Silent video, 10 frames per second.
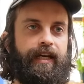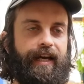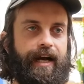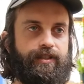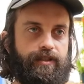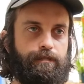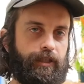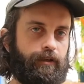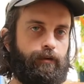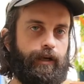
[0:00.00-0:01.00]
it asks
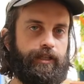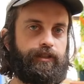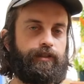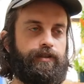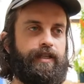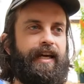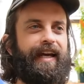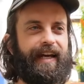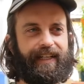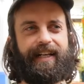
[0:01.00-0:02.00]
bigger questions
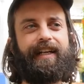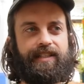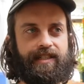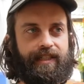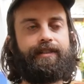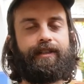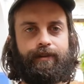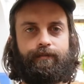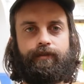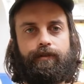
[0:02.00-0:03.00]
and it kind of sits in
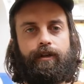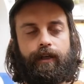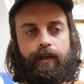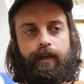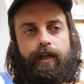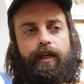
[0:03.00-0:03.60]
them for longer.